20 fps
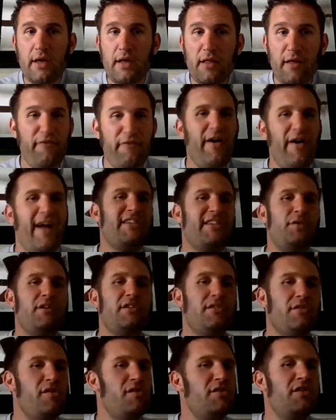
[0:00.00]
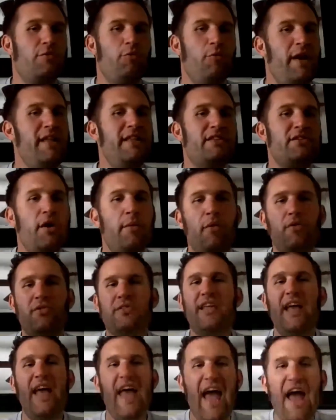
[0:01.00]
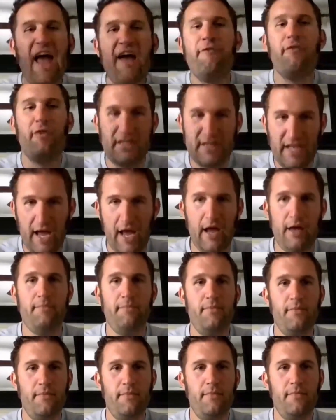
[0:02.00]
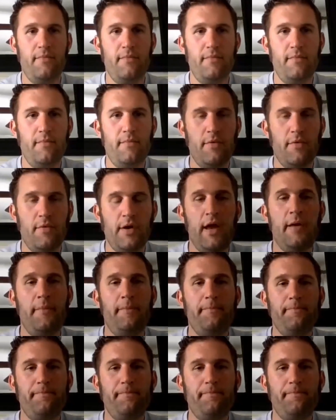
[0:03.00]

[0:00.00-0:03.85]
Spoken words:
the Flex 3 solution wins almost every time. Okay.